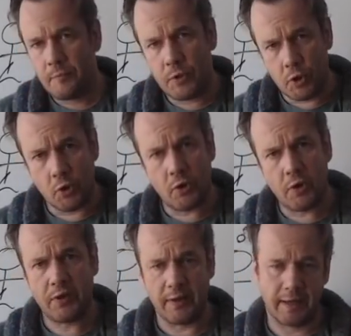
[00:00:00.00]

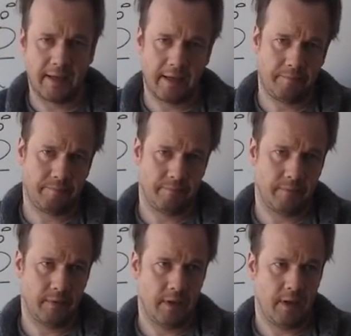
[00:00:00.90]
pure thinking
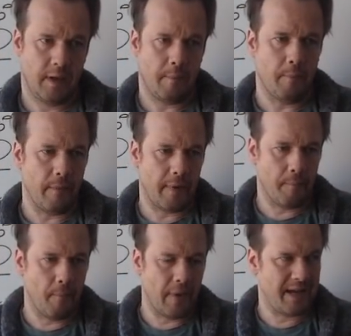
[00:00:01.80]

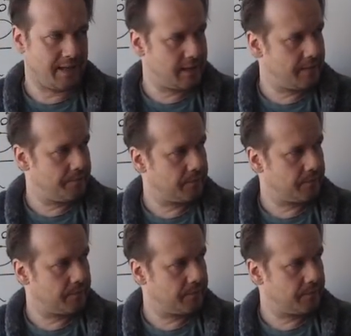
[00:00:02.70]
might